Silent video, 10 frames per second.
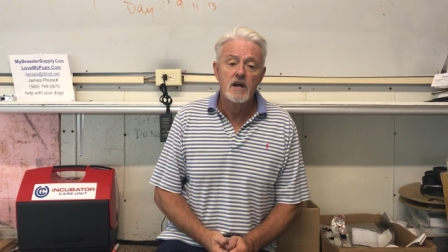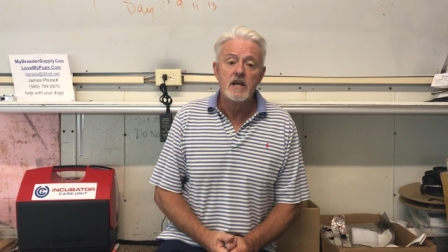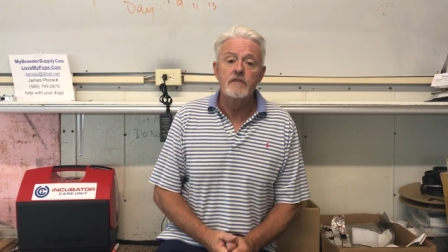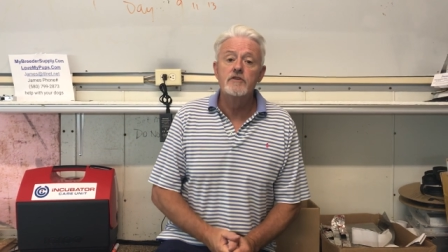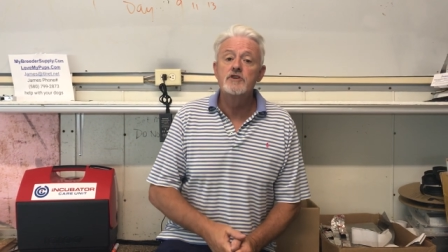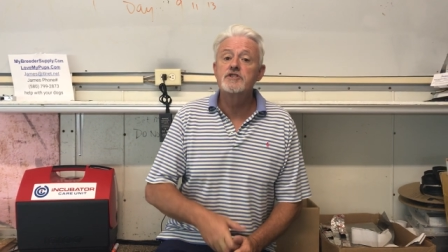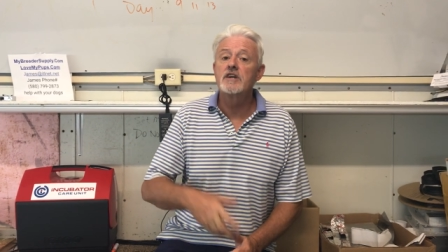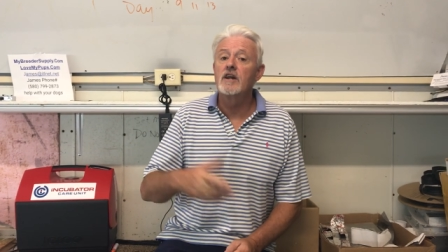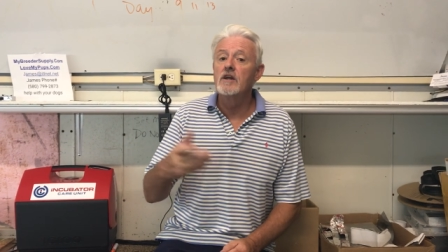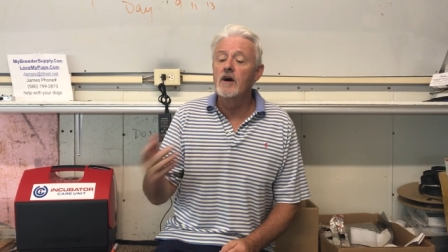If you see
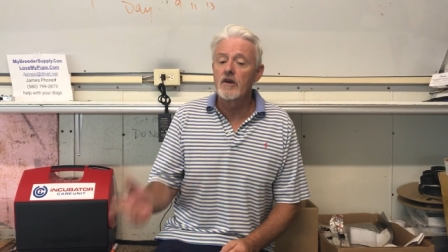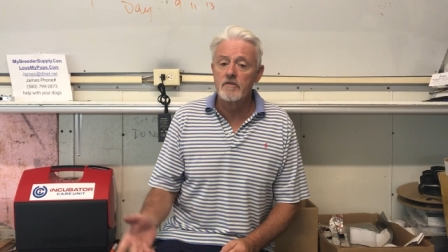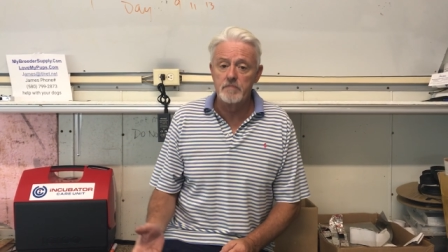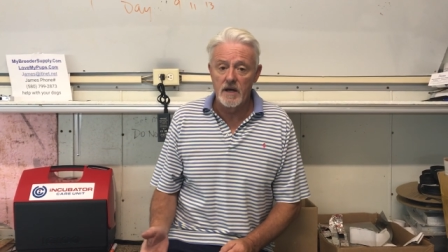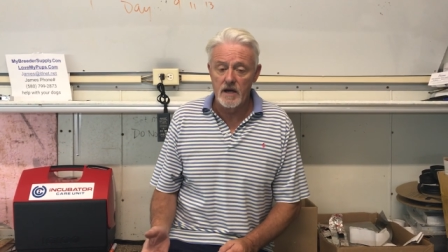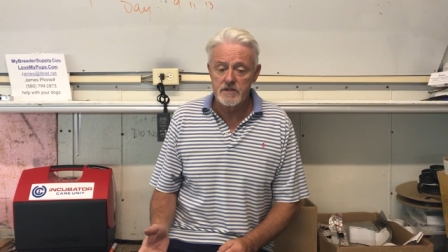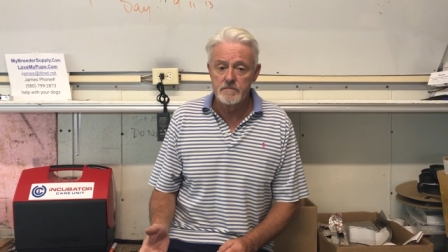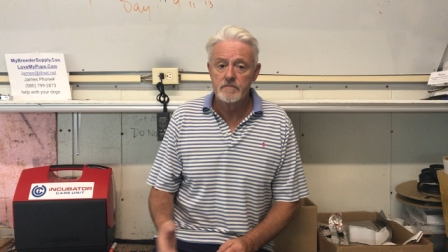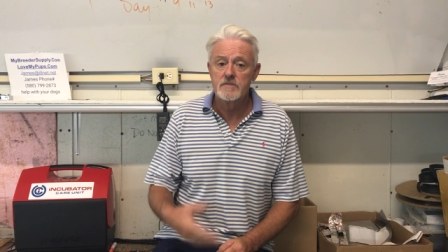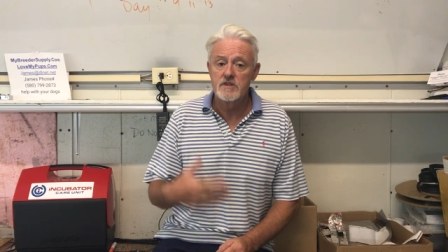a lot of blood,
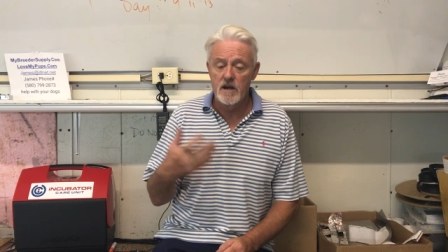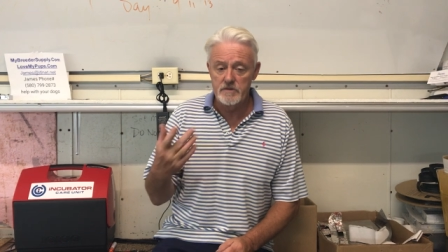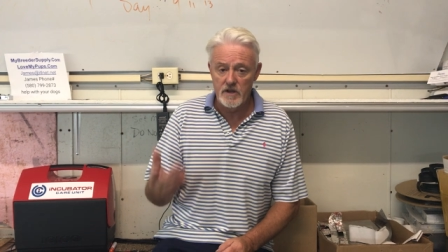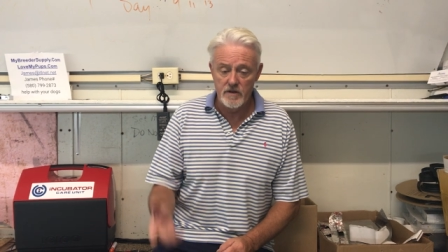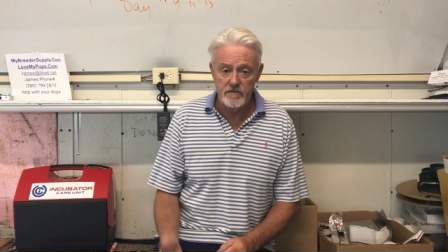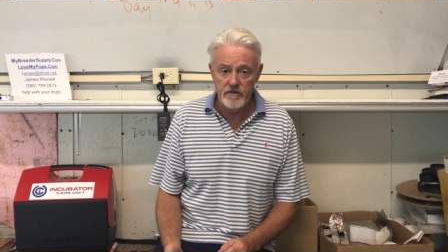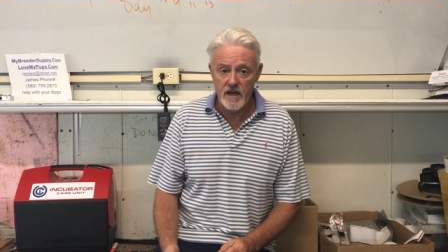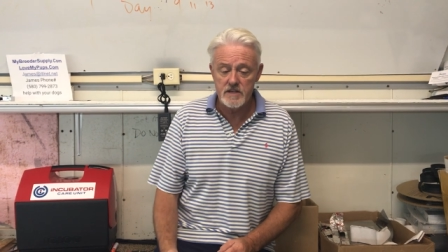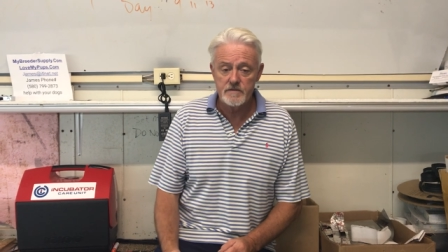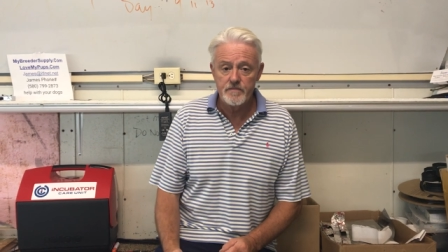time to go to the
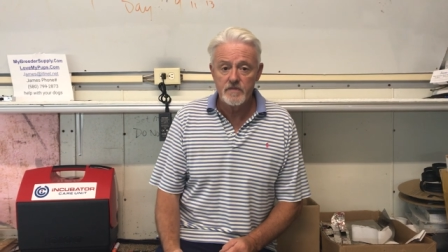vet.